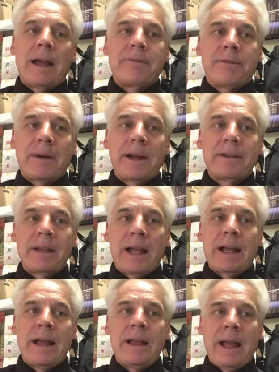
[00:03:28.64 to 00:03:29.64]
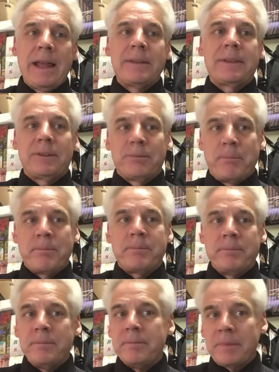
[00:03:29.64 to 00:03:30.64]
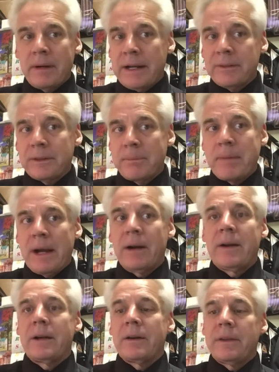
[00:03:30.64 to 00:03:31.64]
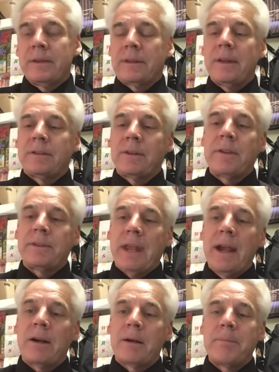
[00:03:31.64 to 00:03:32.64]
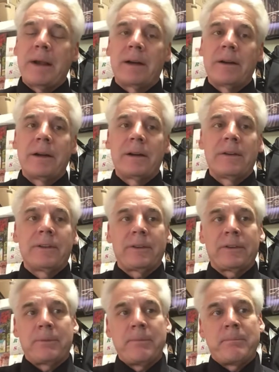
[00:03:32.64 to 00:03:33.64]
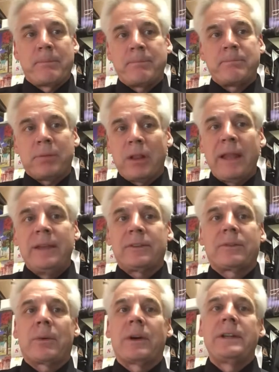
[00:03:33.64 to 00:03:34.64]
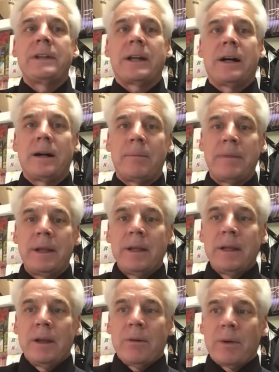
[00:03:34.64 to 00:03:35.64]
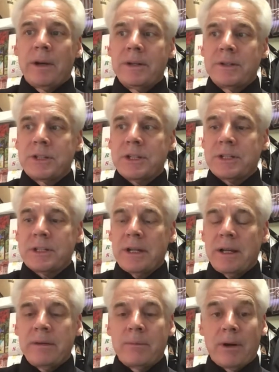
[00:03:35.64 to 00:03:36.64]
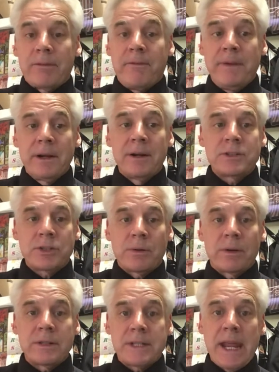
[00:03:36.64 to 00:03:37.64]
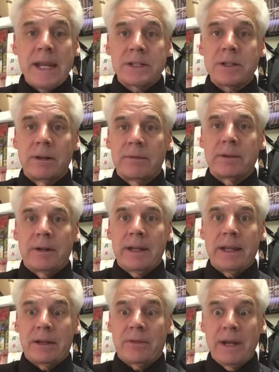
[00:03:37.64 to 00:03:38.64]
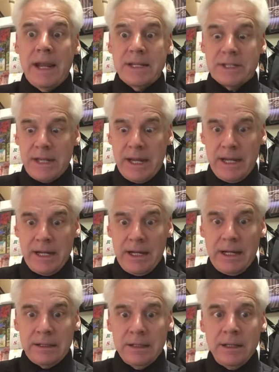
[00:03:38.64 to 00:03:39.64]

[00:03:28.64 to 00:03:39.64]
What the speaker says: finally I hit this, I guess, the barrier. So the terror barrier is this place where you come, where you're just where fear sort of takes over, and it creates a